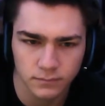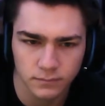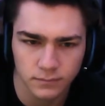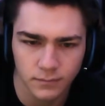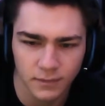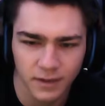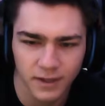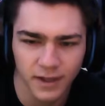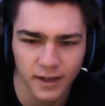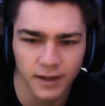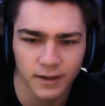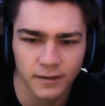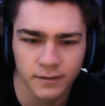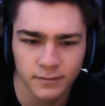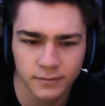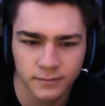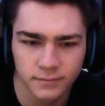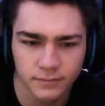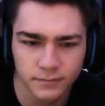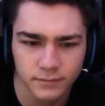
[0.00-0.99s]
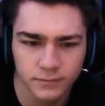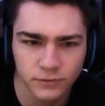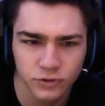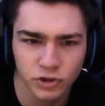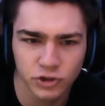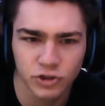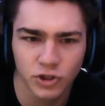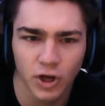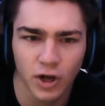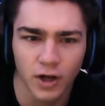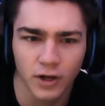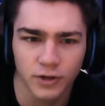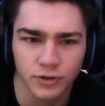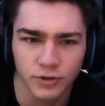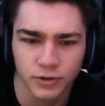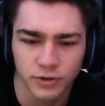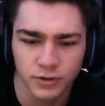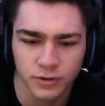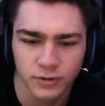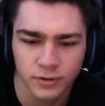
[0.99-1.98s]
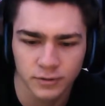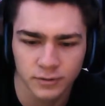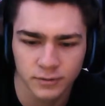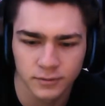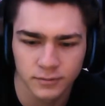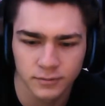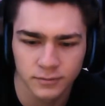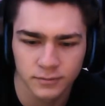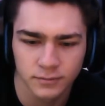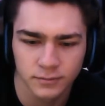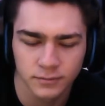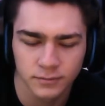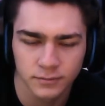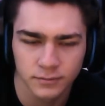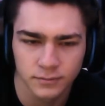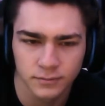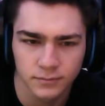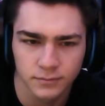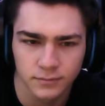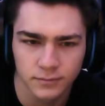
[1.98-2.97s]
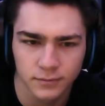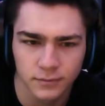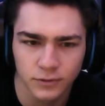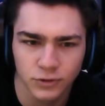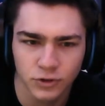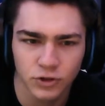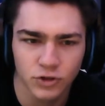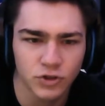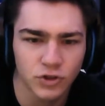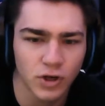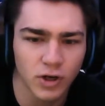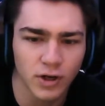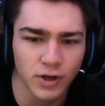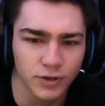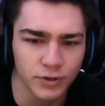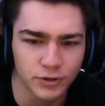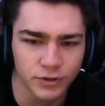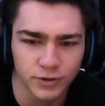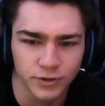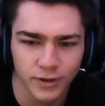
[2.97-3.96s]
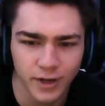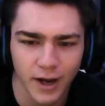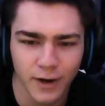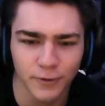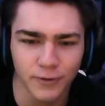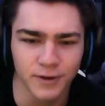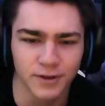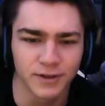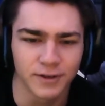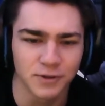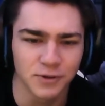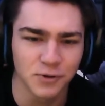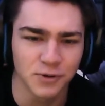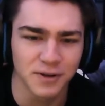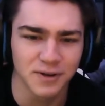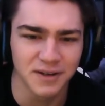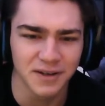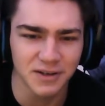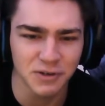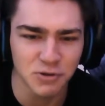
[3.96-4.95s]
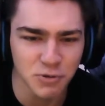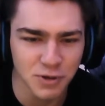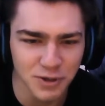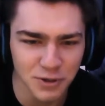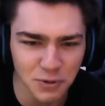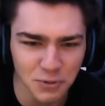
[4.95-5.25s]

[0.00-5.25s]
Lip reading: Yeah. Just dodge. Just dodge. Eren, you can do